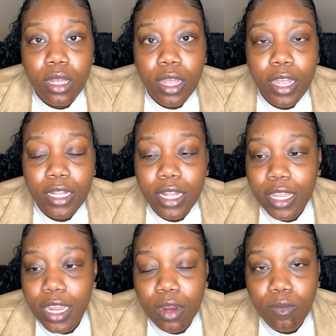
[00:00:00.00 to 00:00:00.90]
and they
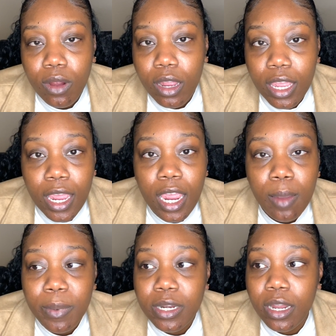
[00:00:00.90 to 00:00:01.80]
can't run game
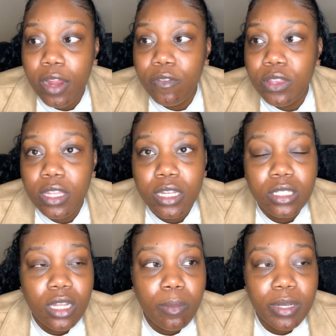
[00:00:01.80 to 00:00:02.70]
and everything is
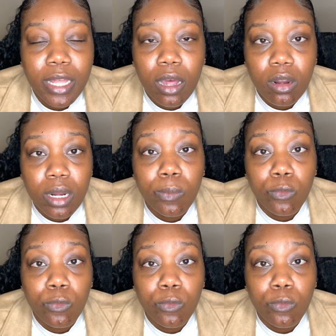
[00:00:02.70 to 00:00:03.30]
coming down on them,